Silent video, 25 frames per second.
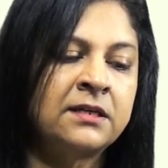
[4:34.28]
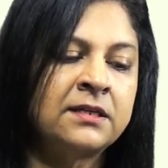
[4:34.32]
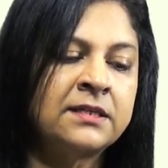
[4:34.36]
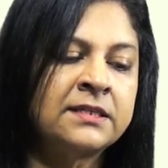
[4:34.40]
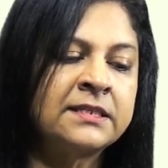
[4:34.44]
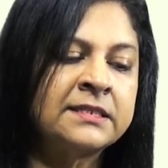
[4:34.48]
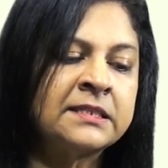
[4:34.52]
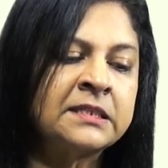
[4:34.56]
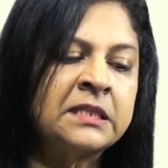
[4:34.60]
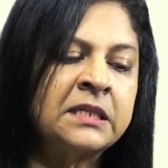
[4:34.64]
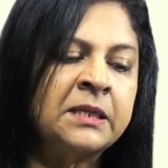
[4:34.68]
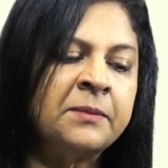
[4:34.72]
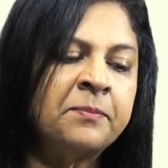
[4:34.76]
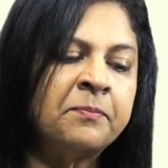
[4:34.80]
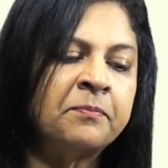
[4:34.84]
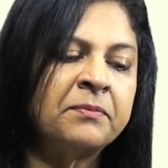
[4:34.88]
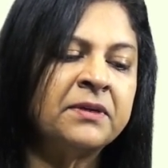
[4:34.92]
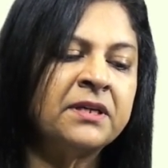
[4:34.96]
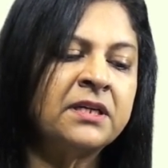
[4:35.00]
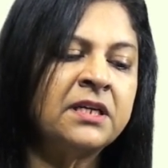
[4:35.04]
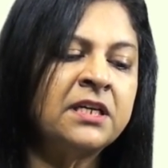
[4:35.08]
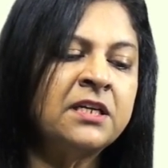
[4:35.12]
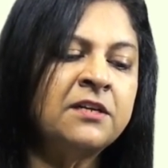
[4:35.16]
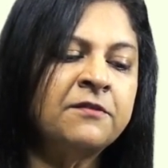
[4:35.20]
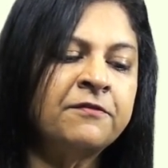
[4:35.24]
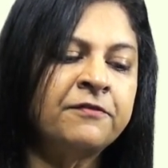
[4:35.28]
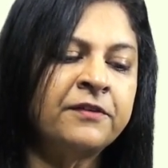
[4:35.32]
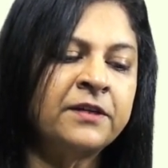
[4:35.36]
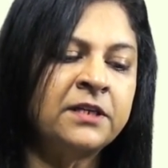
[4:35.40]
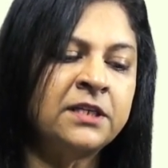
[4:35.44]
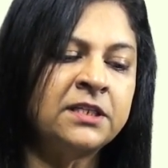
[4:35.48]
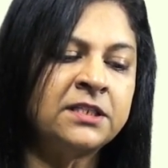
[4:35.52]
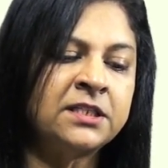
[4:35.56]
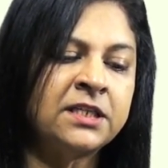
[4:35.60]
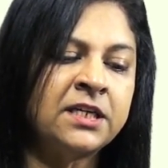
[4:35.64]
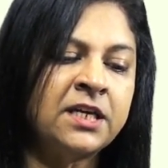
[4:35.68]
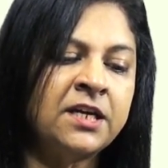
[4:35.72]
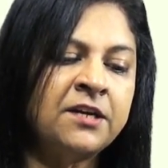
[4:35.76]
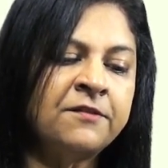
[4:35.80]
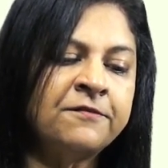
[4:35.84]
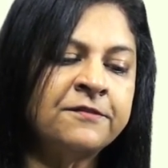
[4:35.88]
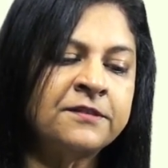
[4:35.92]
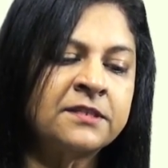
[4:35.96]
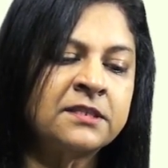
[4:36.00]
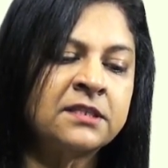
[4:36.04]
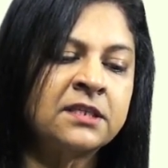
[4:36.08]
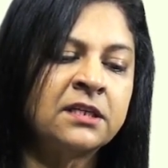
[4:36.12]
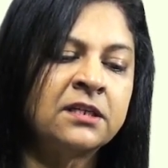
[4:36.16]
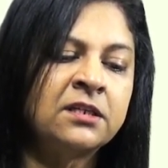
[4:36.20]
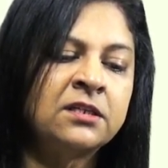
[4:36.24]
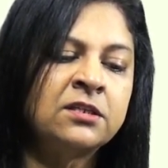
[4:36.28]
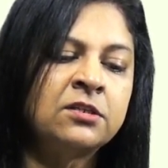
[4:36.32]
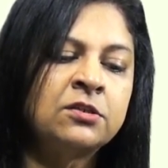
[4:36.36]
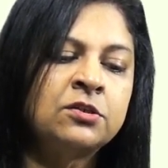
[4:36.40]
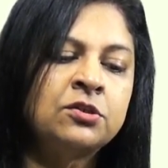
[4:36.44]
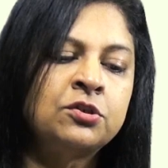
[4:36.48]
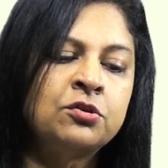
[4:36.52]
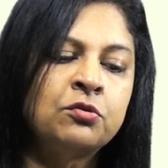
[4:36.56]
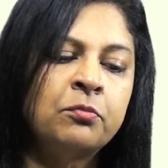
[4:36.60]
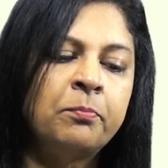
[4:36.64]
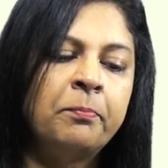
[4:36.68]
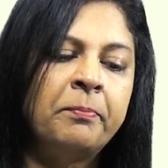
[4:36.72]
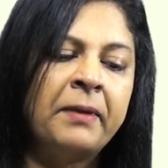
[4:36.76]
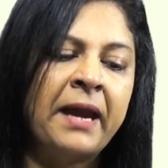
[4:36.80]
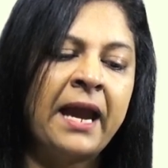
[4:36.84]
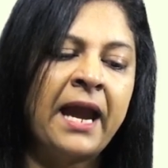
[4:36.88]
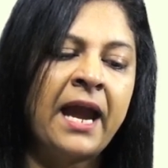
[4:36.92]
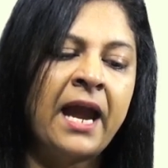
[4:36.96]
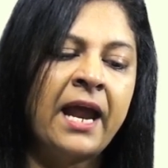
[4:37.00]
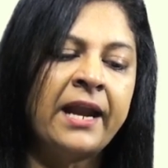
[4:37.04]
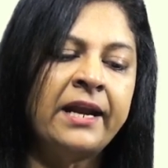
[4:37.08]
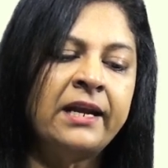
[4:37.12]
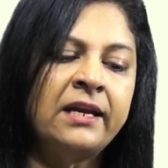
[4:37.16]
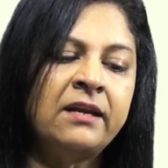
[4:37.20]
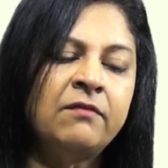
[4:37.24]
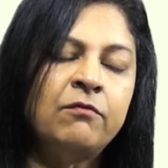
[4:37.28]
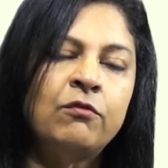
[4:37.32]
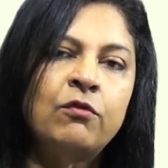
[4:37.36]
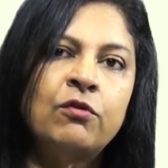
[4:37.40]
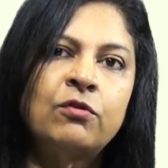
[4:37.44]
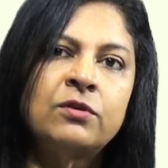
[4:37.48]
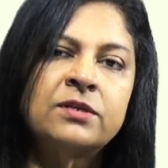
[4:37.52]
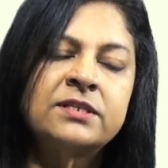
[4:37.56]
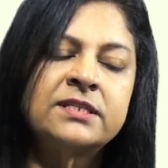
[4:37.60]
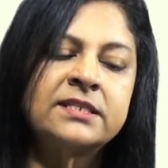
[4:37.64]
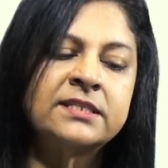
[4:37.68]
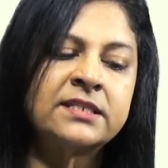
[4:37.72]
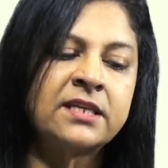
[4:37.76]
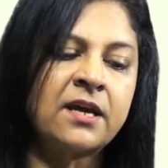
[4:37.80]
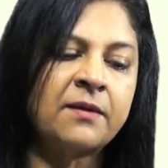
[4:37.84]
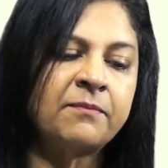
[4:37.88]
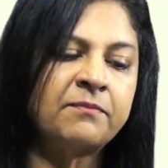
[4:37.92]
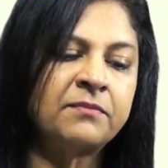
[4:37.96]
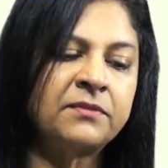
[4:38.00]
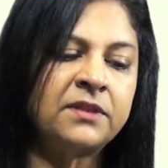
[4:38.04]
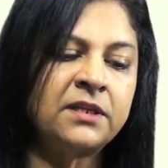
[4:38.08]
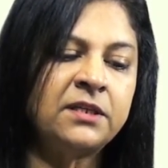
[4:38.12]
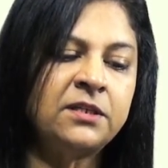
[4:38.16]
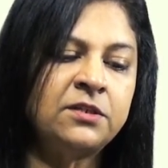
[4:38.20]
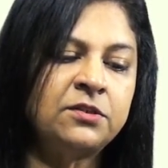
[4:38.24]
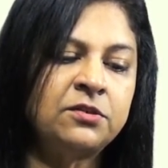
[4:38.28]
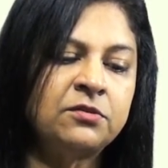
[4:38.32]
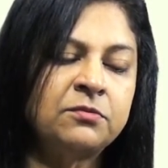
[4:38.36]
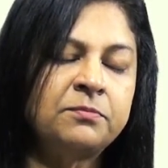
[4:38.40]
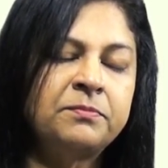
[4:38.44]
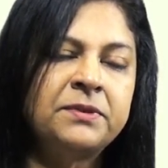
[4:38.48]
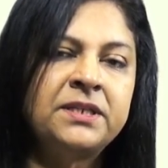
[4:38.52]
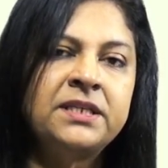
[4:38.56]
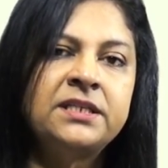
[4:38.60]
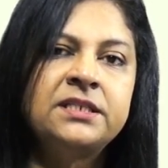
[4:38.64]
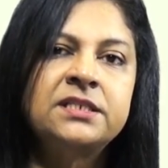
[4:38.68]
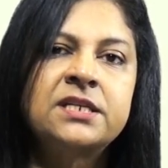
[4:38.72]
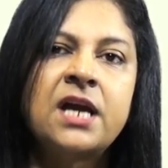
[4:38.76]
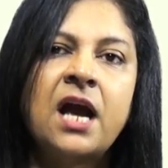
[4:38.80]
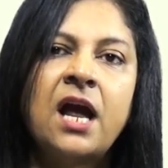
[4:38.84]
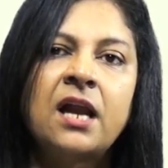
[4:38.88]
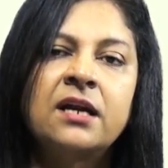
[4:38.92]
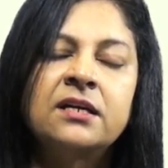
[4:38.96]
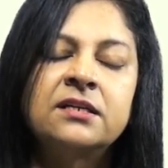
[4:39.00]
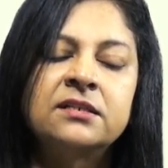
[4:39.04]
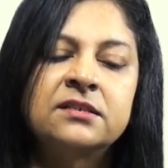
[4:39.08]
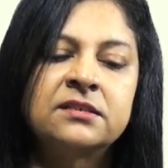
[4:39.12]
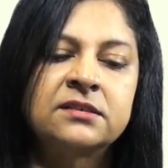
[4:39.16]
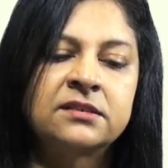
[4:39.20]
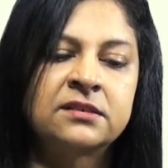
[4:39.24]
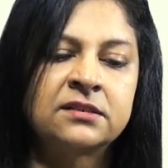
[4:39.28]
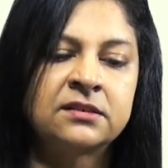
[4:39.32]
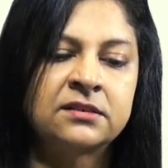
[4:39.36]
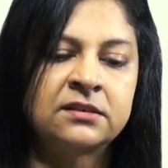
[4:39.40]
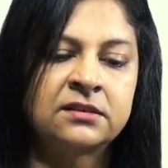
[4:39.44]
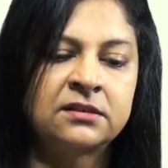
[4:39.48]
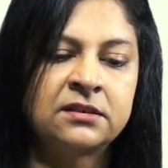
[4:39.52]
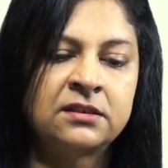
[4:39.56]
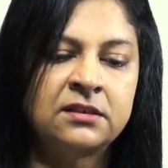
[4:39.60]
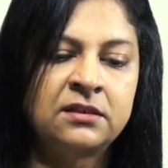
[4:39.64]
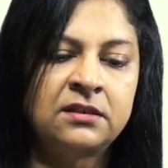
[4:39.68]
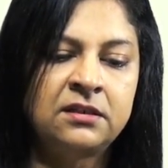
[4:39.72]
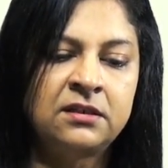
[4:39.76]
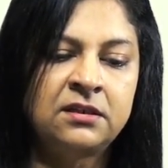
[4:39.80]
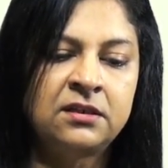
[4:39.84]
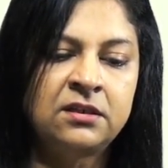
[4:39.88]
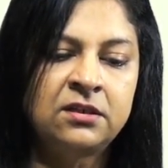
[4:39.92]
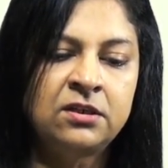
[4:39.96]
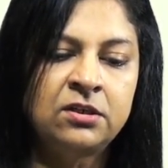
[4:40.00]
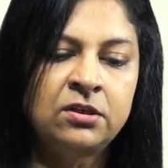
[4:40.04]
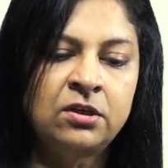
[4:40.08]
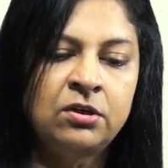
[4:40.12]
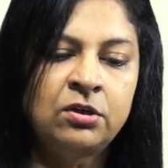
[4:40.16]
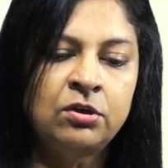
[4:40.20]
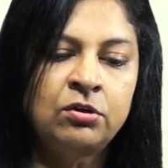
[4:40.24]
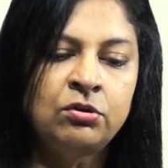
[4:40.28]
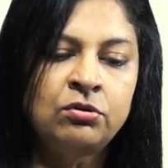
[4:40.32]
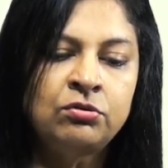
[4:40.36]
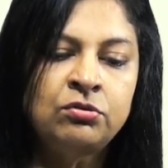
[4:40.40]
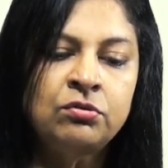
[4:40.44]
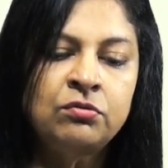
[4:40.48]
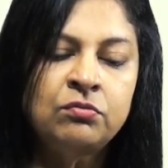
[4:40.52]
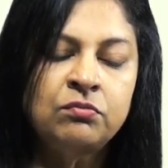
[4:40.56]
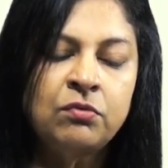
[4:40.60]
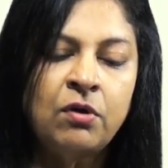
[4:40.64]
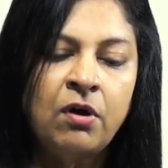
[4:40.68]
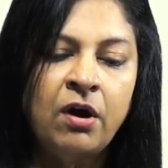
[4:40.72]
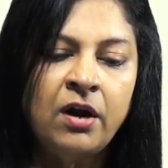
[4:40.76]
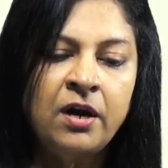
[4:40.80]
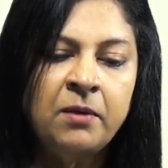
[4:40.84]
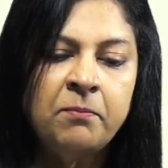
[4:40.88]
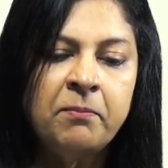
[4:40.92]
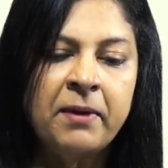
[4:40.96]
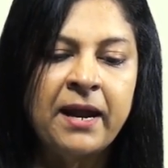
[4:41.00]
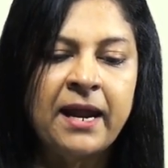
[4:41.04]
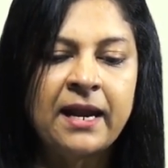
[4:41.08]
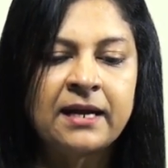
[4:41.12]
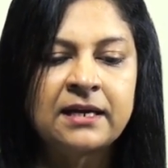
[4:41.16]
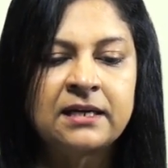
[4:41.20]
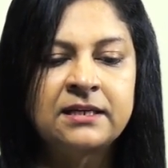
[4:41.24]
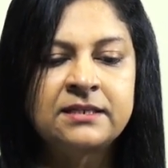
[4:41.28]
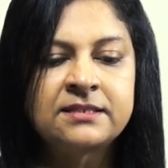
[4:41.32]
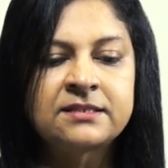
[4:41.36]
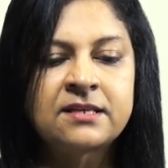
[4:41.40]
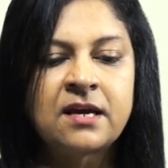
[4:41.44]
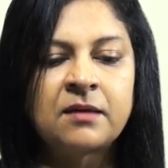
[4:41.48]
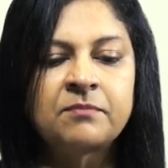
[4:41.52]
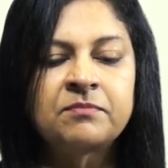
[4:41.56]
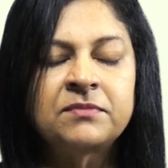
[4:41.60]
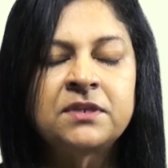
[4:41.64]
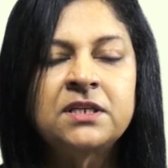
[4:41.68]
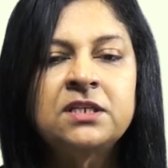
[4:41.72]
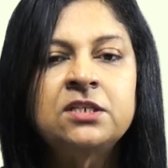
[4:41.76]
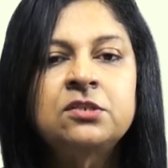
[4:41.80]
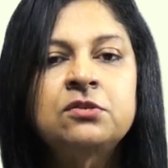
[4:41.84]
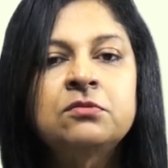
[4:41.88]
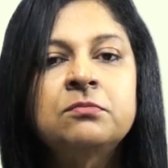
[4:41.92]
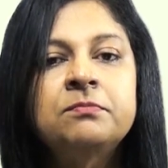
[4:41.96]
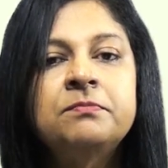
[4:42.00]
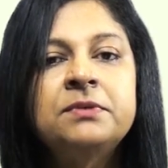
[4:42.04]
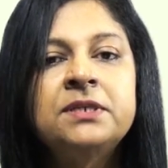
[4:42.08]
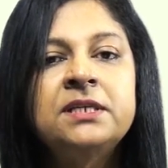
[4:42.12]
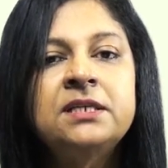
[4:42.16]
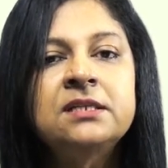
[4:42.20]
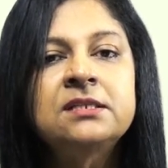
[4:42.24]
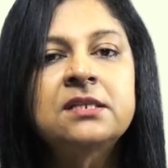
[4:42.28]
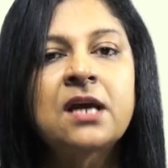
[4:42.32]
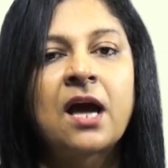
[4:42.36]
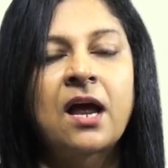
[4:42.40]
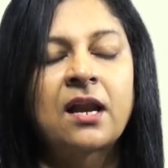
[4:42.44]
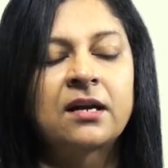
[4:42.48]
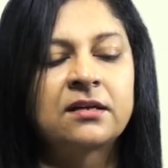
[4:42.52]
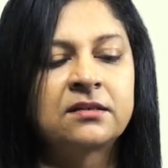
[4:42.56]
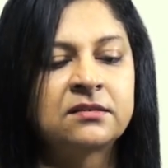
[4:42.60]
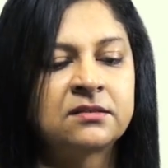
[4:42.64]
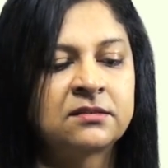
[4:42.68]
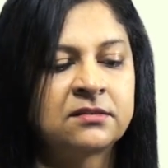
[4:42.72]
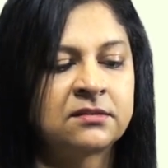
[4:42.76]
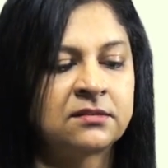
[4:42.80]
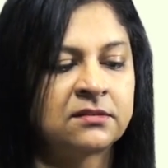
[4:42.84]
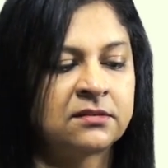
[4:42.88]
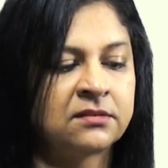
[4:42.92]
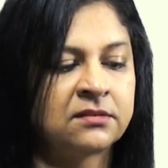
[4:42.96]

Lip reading: Slip infinitives: to badly want something to be done. To want badly something to be done.